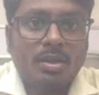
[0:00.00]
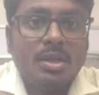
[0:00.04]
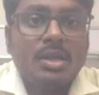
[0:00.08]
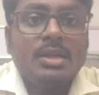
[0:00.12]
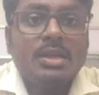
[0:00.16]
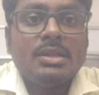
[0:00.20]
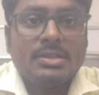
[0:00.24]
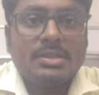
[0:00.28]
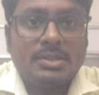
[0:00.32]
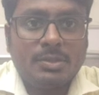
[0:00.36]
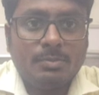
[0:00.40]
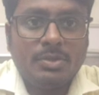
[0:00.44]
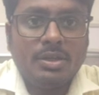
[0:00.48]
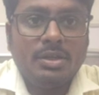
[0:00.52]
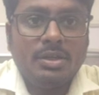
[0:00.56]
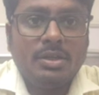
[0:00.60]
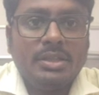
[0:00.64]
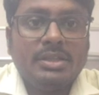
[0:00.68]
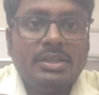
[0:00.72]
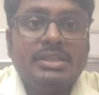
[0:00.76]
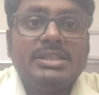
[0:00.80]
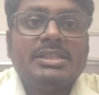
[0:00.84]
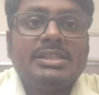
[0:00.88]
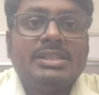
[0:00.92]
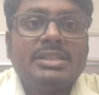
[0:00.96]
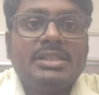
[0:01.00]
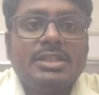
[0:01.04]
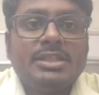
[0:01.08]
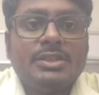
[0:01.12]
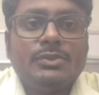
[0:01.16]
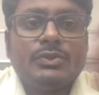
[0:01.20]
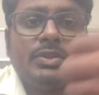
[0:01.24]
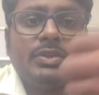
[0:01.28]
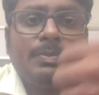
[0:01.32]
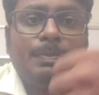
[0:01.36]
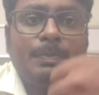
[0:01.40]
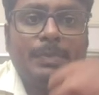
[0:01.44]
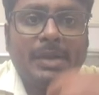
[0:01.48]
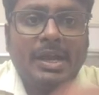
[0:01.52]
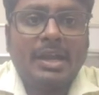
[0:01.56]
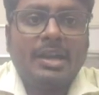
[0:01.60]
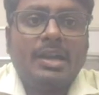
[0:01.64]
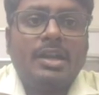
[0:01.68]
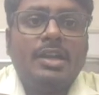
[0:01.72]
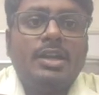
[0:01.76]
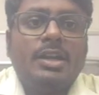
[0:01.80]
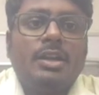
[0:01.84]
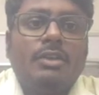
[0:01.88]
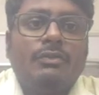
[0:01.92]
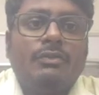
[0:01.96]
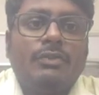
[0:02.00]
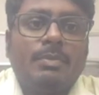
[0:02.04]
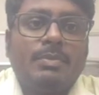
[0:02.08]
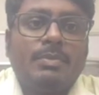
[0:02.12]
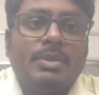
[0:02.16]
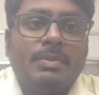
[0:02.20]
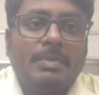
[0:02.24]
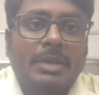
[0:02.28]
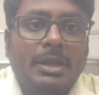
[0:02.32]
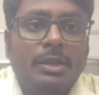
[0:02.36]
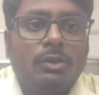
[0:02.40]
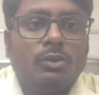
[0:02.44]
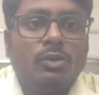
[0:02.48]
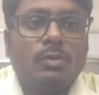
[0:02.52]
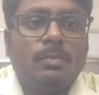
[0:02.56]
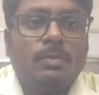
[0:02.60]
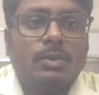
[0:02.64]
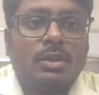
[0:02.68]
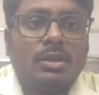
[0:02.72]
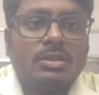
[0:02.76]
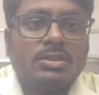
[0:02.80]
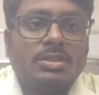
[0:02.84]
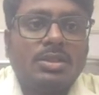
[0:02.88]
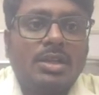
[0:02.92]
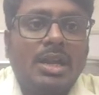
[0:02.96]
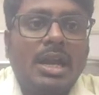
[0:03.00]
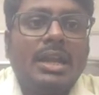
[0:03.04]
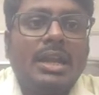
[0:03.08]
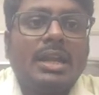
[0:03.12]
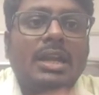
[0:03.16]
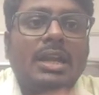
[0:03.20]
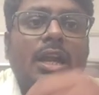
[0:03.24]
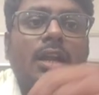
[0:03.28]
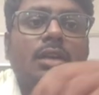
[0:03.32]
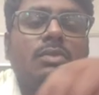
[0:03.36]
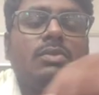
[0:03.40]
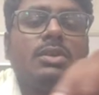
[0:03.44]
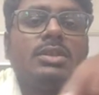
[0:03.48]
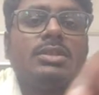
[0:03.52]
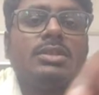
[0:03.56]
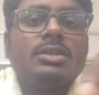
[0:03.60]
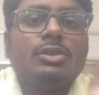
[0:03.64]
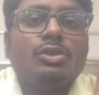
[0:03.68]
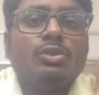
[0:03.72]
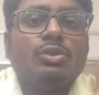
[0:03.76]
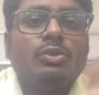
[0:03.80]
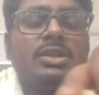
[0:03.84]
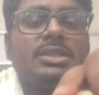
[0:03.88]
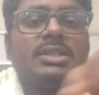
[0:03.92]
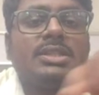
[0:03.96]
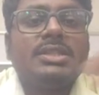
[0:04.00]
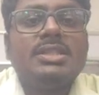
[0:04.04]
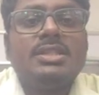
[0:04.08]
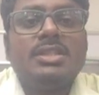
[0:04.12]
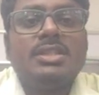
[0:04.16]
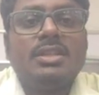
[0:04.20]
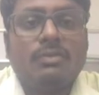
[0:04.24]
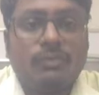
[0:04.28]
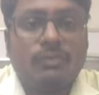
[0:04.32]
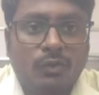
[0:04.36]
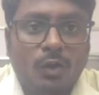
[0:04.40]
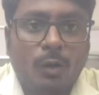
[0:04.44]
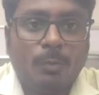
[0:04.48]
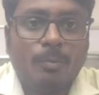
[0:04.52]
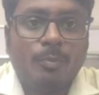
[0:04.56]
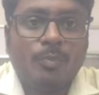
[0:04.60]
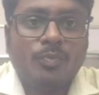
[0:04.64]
Similarly, it receives the parallel data from the microprocessor and converts it to a serial form.